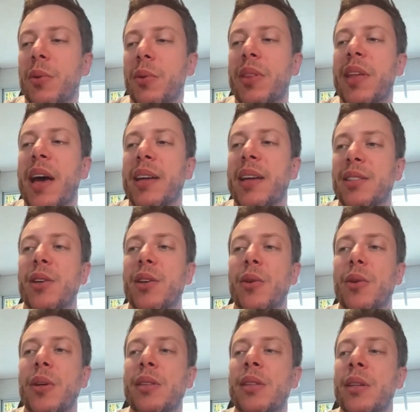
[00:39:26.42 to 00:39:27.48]
with that. So
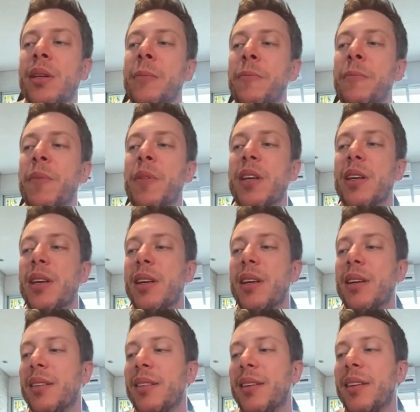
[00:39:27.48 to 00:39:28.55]

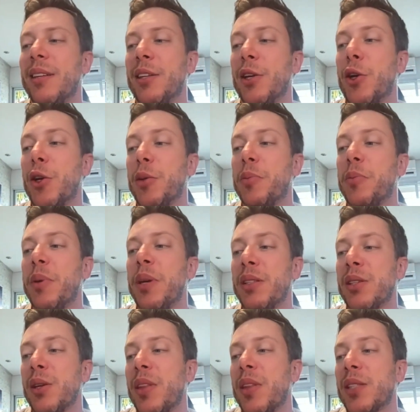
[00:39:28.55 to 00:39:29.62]
it could be.
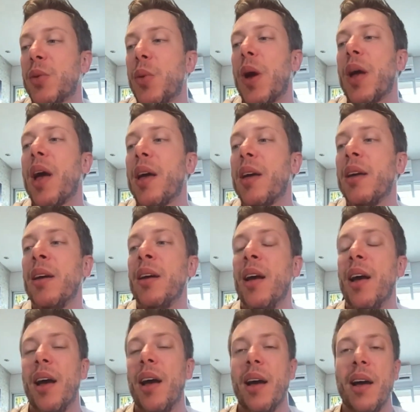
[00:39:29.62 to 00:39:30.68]
So that's why
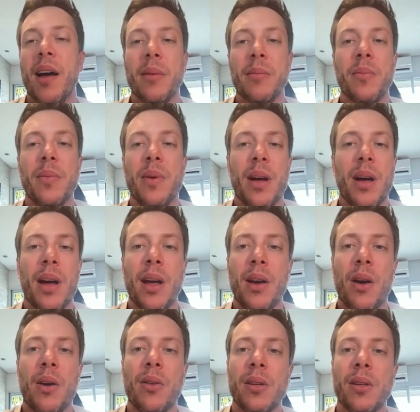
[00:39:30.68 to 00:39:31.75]
I
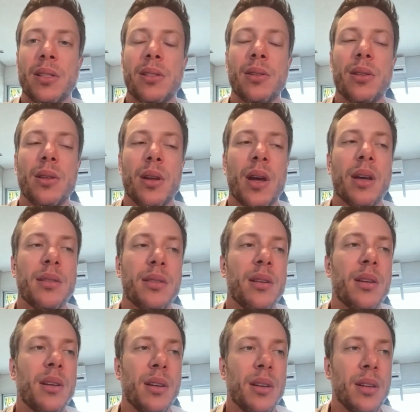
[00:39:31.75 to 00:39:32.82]
always do that
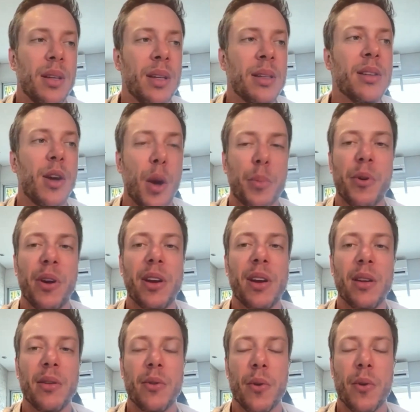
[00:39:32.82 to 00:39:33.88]
in the
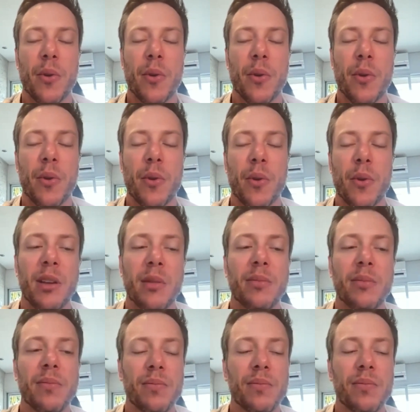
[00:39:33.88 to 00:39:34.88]
operating room normally.